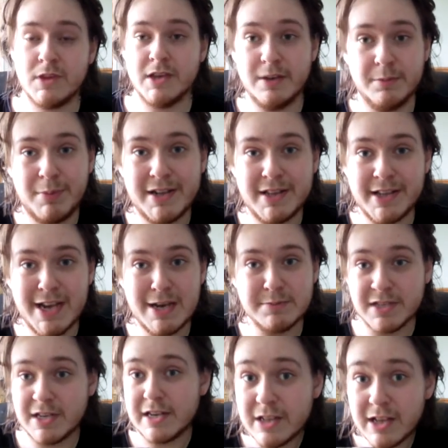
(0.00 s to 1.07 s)
buy their
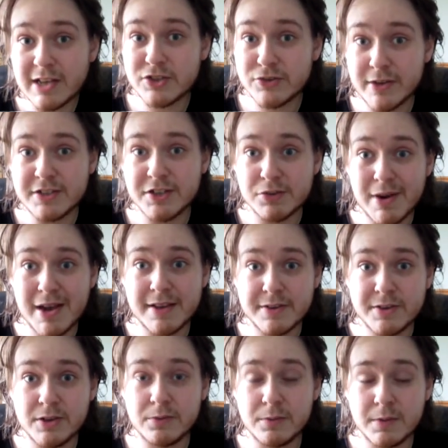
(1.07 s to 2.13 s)
games. I like Stranger's Wrath
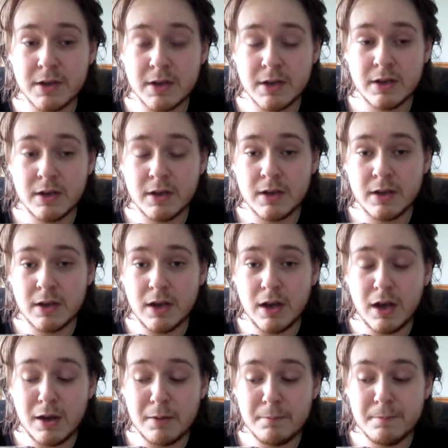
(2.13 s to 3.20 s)
too.
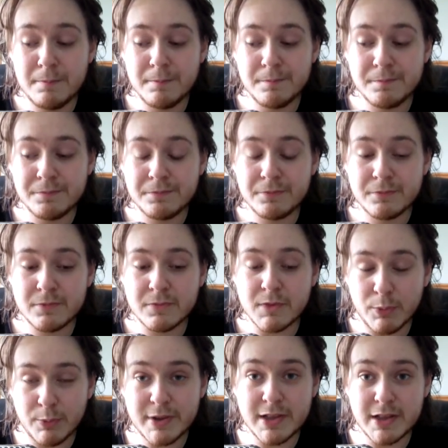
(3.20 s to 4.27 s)
I
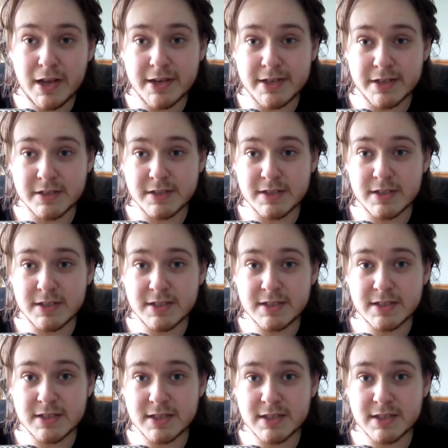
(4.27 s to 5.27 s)
really like it. It's